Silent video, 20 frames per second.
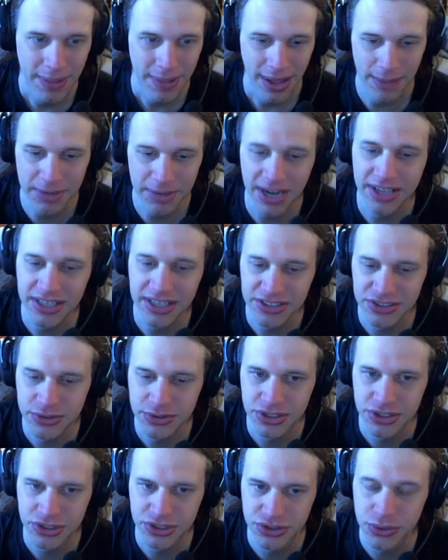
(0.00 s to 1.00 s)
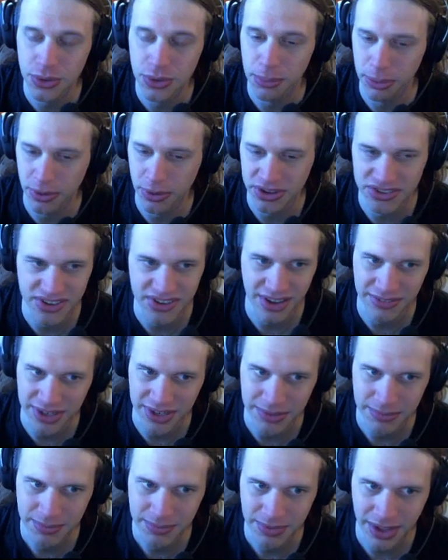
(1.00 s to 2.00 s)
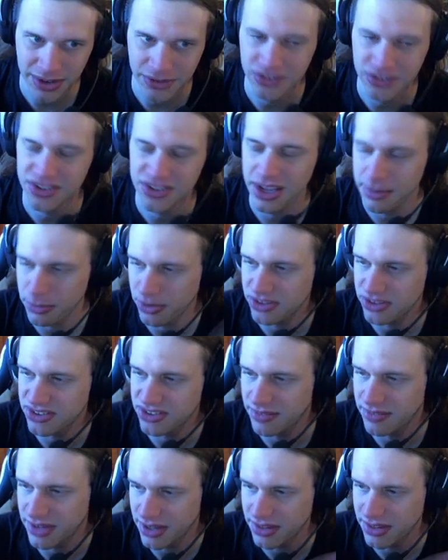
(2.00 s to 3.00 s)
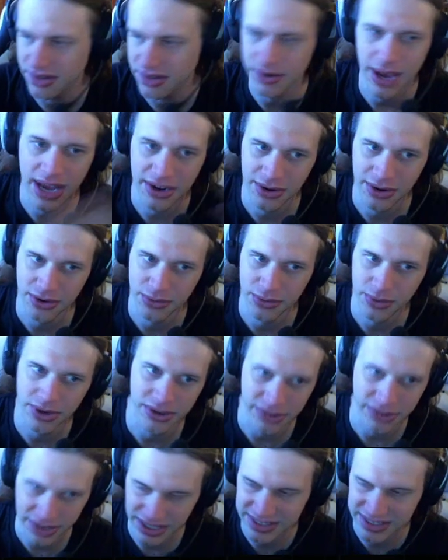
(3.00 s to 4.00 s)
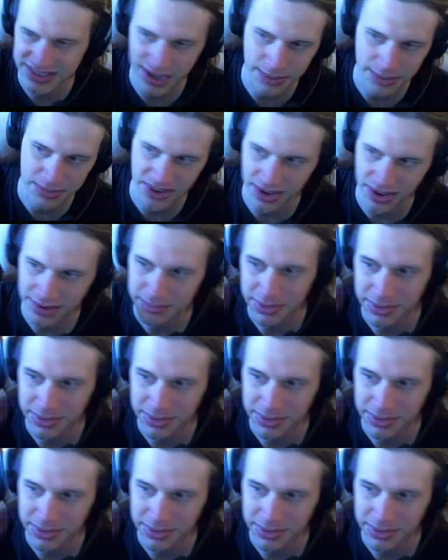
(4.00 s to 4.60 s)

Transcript: I mean, I guess you could just do the 0.7, and you just take 0.7, and then you add it onto 100, and it's times 10.